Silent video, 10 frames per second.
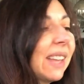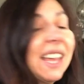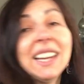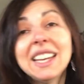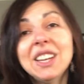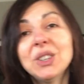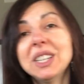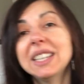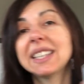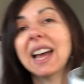And here
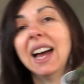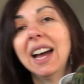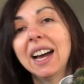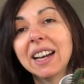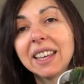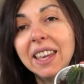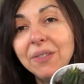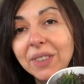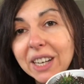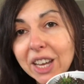is a
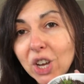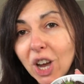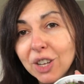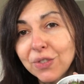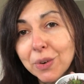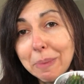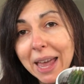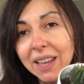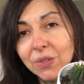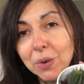gift that I got from
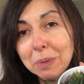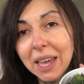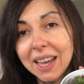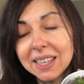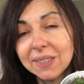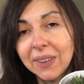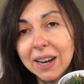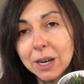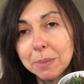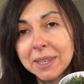Ed from Gas
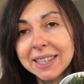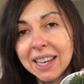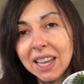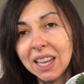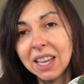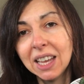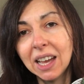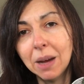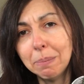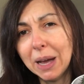Farms
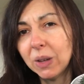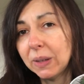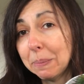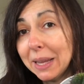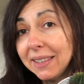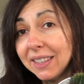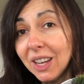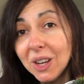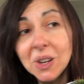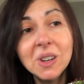about a month
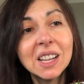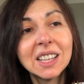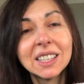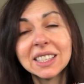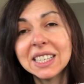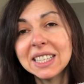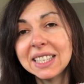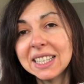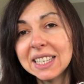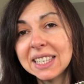ago.
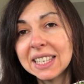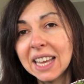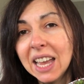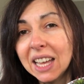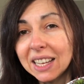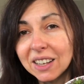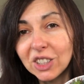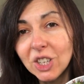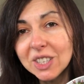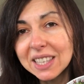This is, it
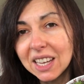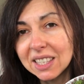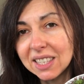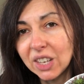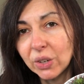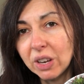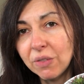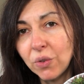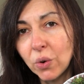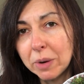looks like
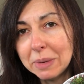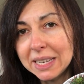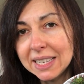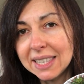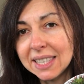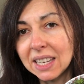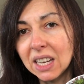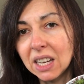Cereiformis